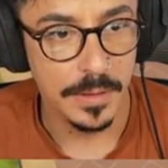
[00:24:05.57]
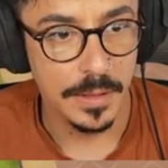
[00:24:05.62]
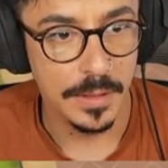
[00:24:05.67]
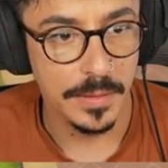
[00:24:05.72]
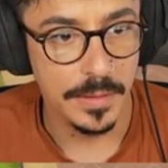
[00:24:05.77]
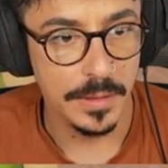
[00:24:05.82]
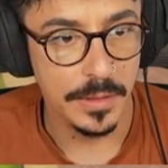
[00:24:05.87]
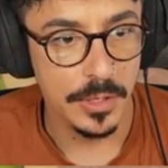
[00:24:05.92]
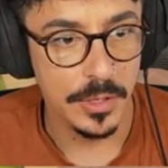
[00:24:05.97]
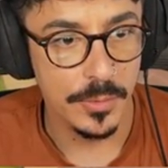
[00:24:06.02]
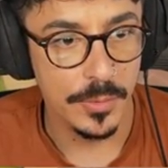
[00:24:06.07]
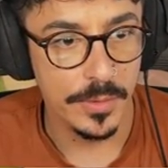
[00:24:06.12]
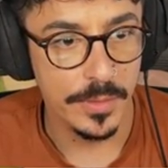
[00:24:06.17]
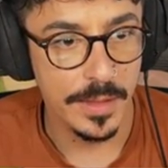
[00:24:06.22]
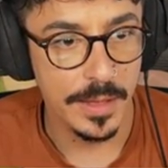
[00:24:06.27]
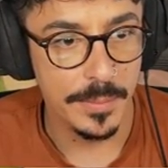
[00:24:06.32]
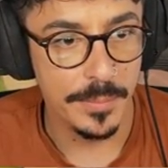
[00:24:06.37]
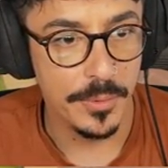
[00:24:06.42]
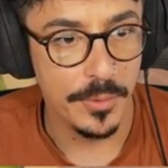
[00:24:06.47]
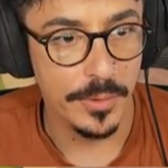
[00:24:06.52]
And then you on
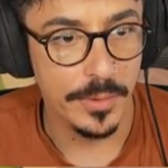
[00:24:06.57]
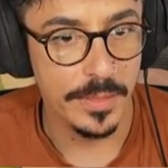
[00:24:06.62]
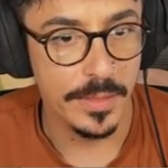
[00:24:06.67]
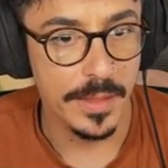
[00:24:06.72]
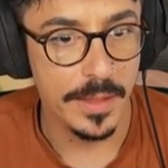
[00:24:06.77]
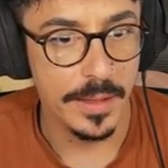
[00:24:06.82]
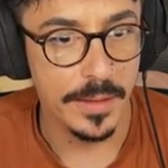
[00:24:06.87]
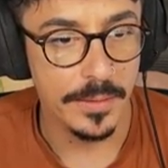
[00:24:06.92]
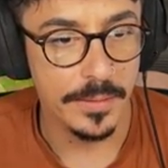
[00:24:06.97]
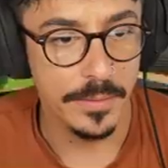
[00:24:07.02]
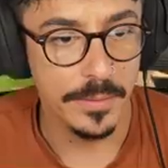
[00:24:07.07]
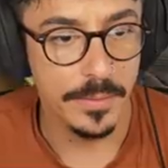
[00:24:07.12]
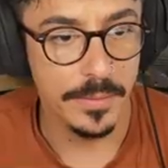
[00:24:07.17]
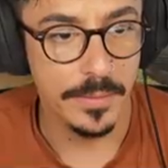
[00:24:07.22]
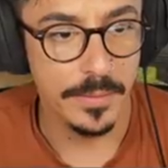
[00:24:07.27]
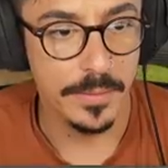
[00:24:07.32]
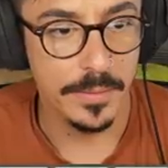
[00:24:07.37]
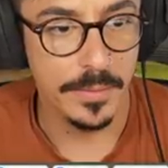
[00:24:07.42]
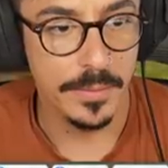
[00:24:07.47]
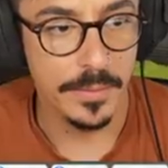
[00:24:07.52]
that point there.
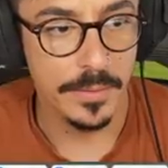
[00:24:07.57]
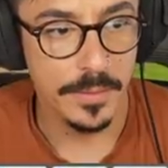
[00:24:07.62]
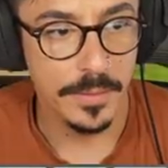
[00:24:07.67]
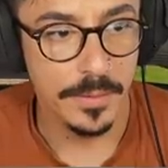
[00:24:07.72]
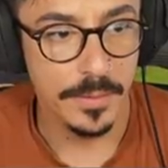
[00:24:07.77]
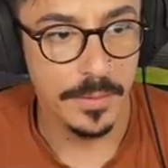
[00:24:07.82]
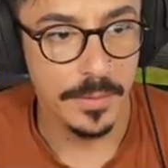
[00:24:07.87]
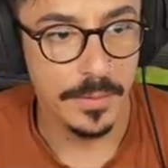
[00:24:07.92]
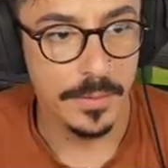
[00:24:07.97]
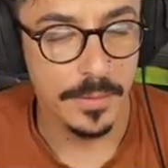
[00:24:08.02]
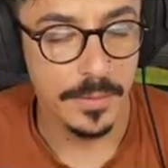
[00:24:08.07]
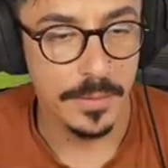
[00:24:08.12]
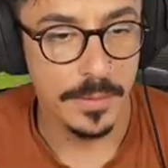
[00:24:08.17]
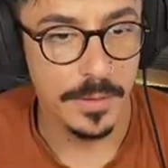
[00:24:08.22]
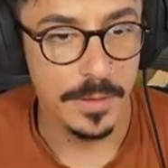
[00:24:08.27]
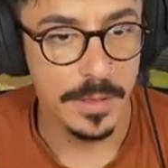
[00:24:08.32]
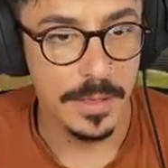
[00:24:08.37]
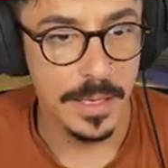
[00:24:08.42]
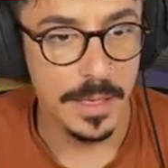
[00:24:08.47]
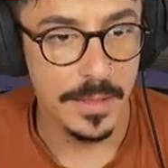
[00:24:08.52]

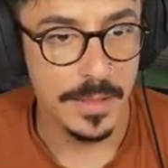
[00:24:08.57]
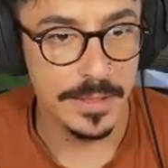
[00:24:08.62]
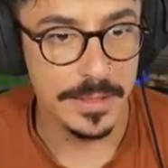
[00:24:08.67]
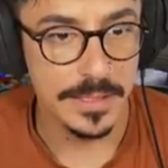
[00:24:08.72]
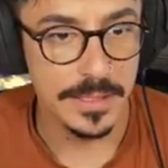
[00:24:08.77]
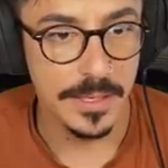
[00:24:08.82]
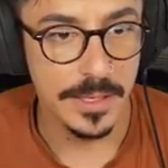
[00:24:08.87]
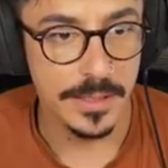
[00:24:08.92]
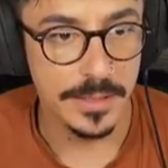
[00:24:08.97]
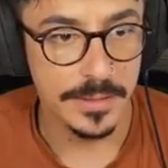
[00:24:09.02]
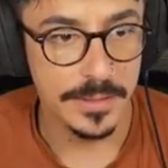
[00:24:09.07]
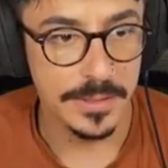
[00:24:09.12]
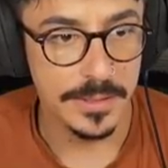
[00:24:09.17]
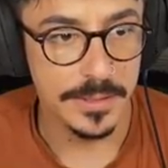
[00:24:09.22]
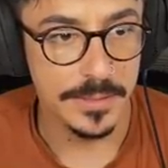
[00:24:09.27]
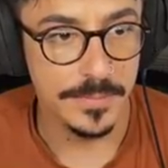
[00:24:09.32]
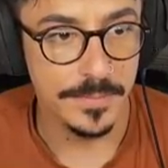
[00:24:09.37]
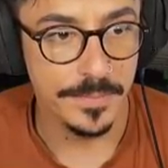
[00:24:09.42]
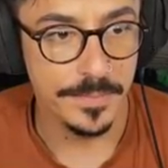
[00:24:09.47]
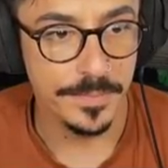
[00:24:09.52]
Yeah, that's
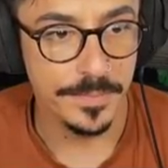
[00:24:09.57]
nice.